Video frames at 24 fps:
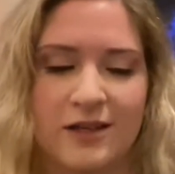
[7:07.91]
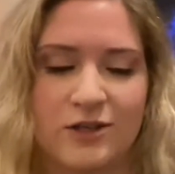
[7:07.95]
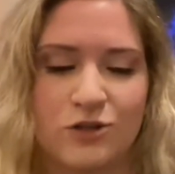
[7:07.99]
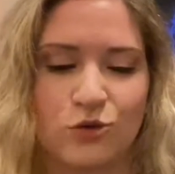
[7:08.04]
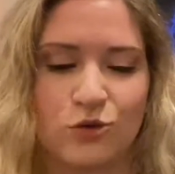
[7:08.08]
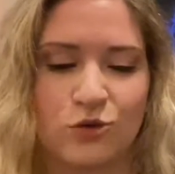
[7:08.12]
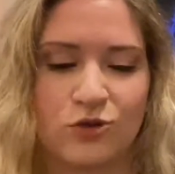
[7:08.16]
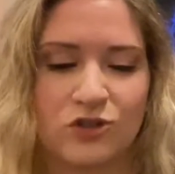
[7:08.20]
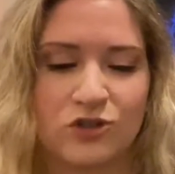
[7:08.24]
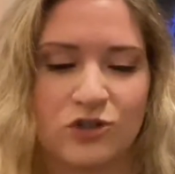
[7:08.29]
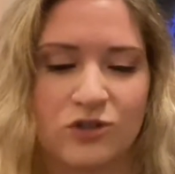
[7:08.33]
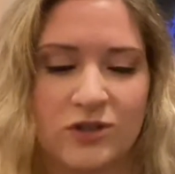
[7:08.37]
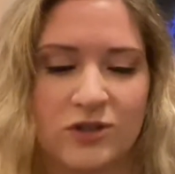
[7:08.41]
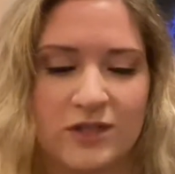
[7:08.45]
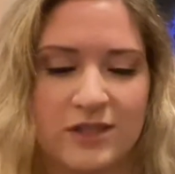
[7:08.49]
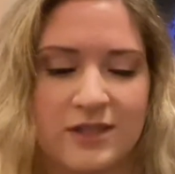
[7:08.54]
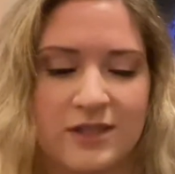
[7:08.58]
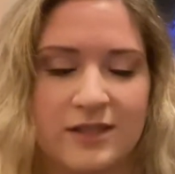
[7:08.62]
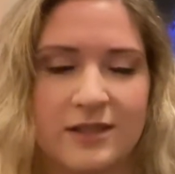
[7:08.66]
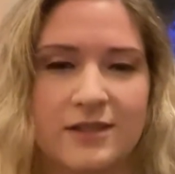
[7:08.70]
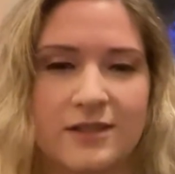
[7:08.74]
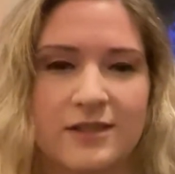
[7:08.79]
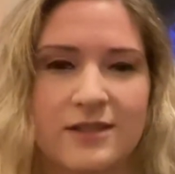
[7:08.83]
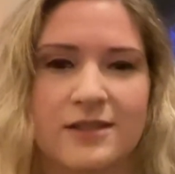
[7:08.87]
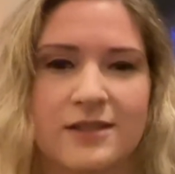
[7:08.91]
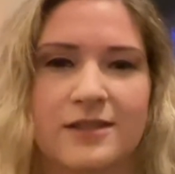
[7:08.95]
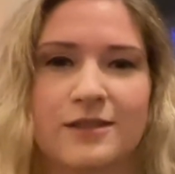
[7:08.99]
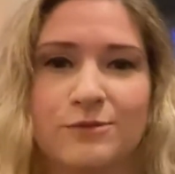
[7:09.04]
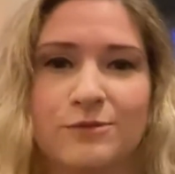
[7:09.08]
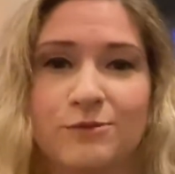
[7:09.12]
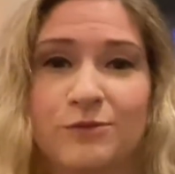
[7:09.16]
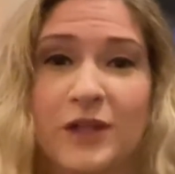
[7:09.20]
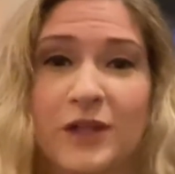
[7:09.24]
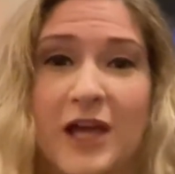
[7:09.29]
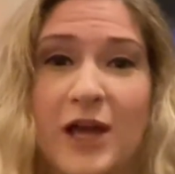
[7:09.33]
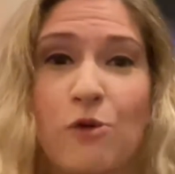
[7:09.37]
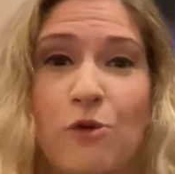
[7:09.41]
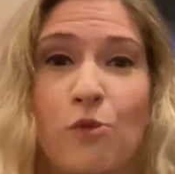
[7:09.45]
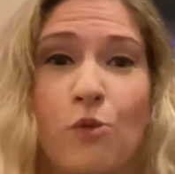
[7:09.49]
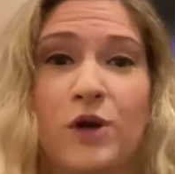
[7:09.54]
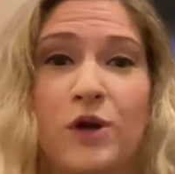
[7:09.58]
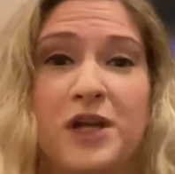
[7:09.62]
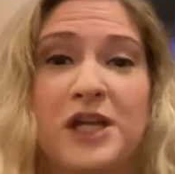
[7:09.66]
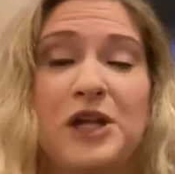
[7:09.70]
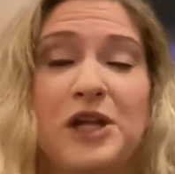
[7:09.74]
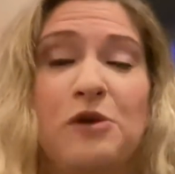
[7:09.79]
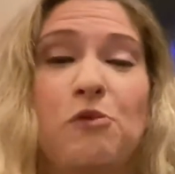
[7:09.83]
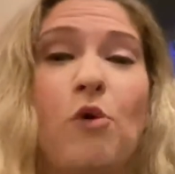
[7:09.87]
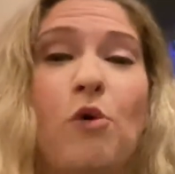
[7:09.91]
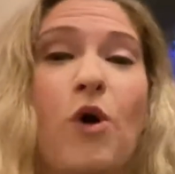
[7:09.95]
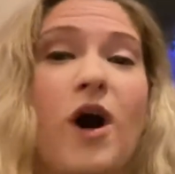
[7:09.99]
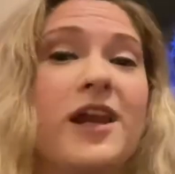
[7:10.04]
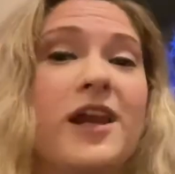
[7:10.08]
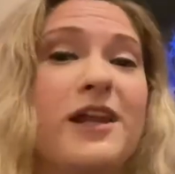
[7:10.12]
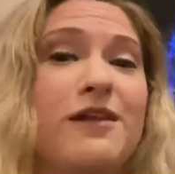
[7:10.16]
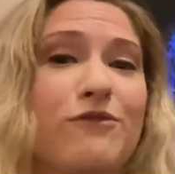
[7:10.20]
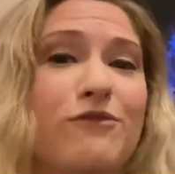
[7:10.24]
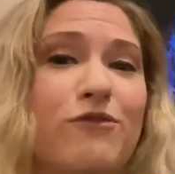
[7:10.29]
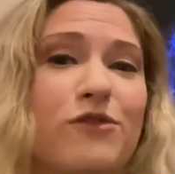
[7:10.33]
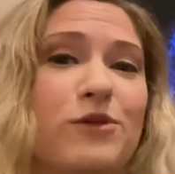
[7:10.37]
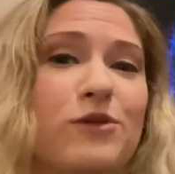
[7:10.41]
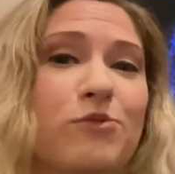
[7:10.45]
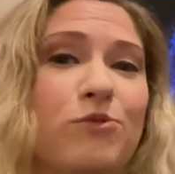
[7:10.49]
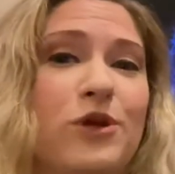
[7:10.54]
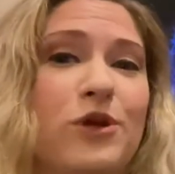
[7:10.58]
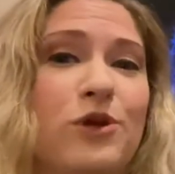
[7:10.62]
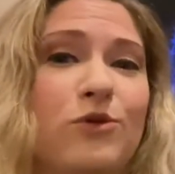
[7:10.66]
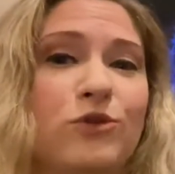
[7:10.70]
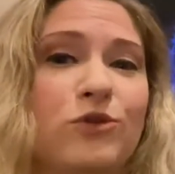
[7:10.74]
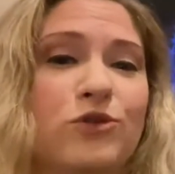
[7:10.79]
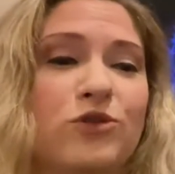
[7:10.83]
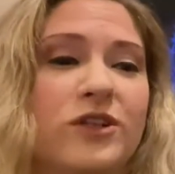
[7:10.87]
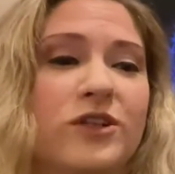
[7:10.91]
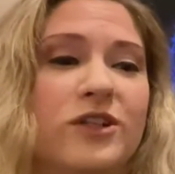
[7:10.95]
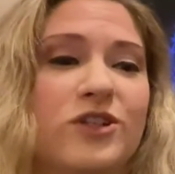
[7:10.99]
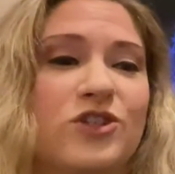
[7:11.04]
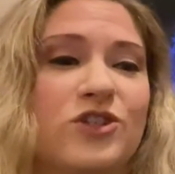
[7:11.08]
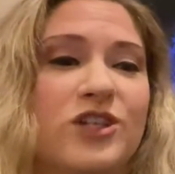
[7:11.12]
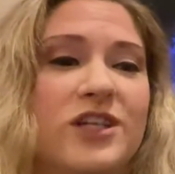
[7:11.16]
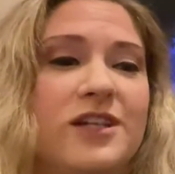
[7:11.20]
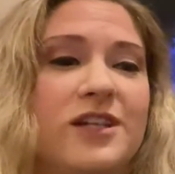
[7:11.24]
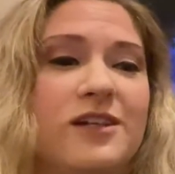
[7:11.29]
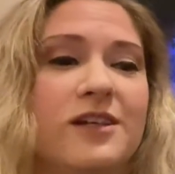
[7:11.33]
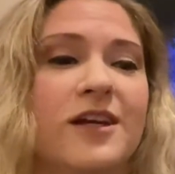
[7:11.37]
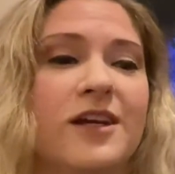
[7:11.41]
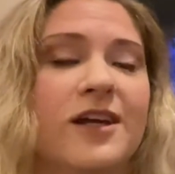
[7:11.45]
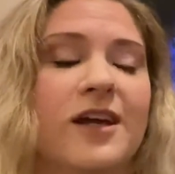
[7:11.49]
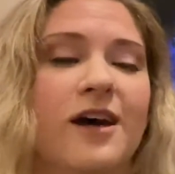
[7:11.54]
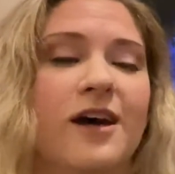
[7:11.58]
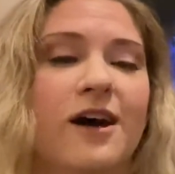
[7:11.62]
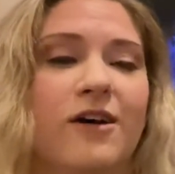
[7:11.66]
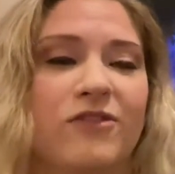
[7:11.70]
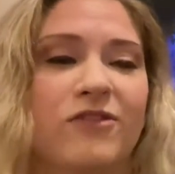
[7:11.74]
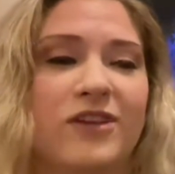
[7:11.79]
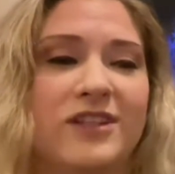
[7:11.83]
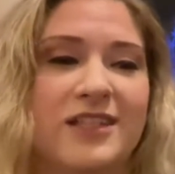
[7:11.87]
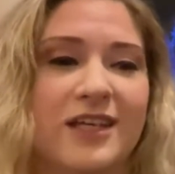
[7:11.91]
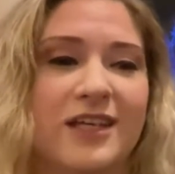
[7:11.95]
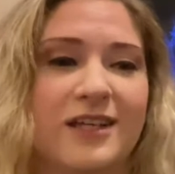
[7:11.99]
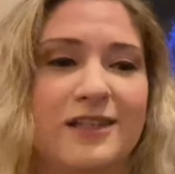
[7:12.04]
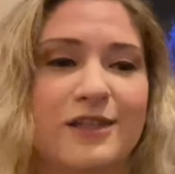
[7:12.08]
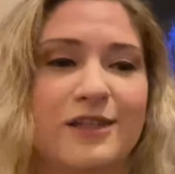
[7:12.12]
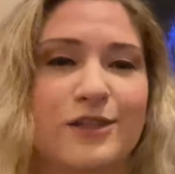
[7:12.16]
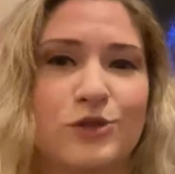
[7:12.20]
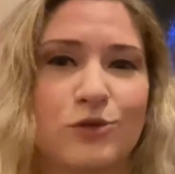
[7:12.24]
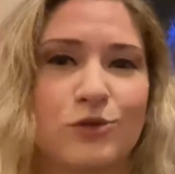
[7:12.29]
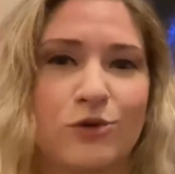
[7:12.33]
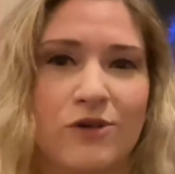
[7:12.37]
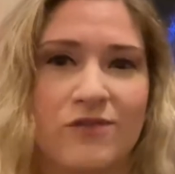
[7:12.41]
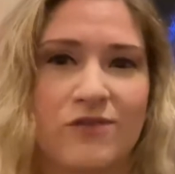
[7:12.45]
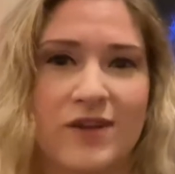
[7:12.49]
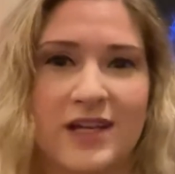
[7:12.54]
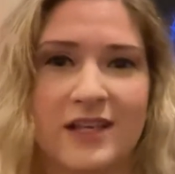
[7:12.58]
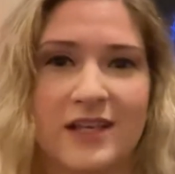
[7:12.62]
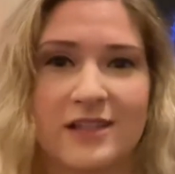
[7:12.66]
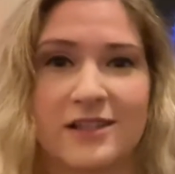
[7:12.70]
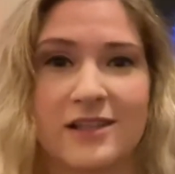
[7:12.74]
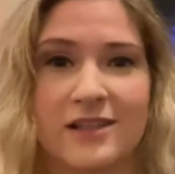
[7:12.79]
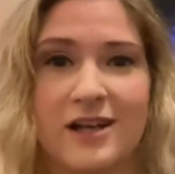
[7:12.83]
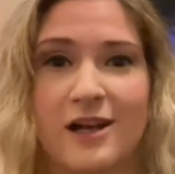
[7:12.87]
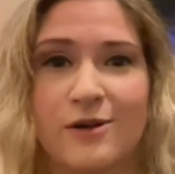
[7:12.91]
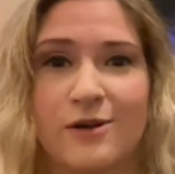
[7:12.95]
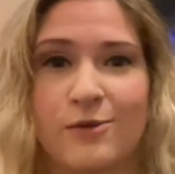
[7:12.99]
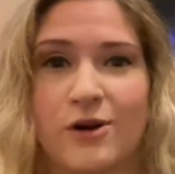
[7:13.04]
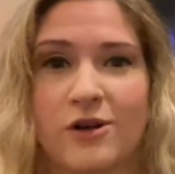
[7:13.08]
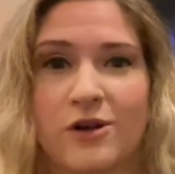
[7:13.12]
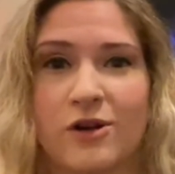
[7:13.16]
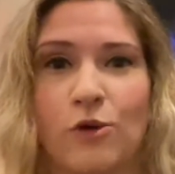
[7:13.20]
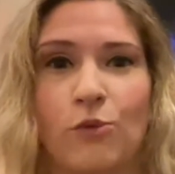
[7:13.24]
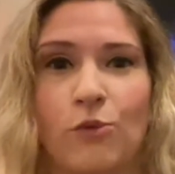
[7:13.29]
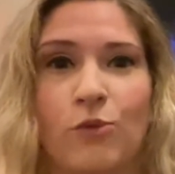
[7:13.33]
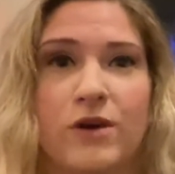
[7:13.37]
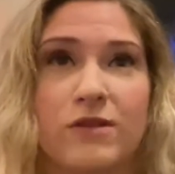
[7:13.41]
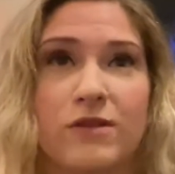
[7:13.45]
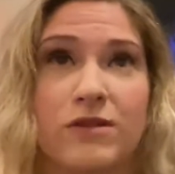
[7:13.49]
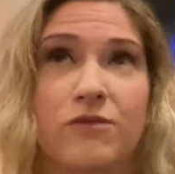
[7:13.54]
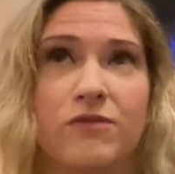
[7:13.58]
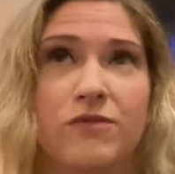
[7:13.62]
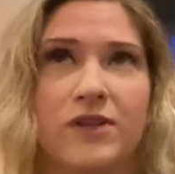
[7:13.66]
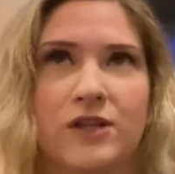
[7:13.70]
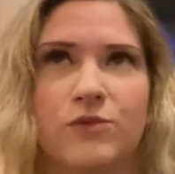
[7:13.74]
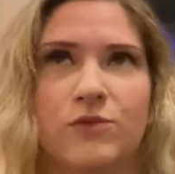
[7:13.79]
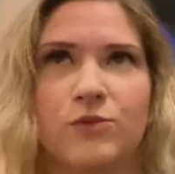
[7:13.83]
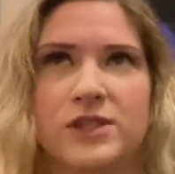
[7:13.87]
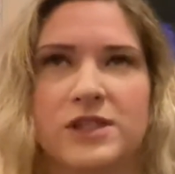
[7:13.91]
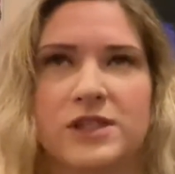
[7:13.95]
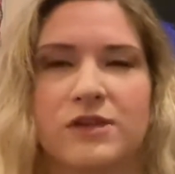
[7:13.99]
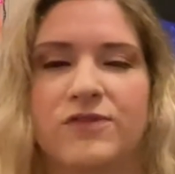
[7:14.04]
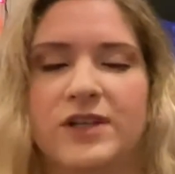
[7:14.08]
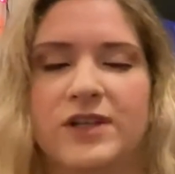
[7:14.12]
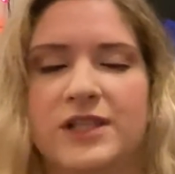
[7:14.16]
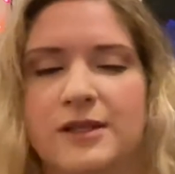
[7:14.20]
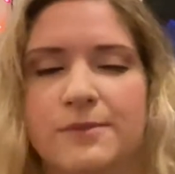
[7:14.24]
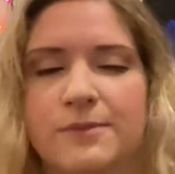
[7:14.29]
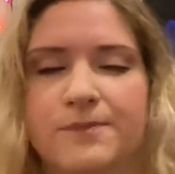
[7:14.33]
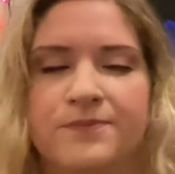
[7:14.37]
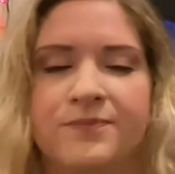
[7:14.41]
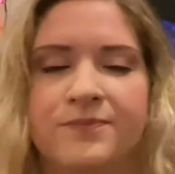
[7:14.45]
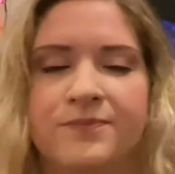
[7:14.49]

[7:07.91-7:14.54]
George Lucas's like what he wanted for the prequel trilogy of like telling the story of Anakin Skywalker. What if the villain was the victim?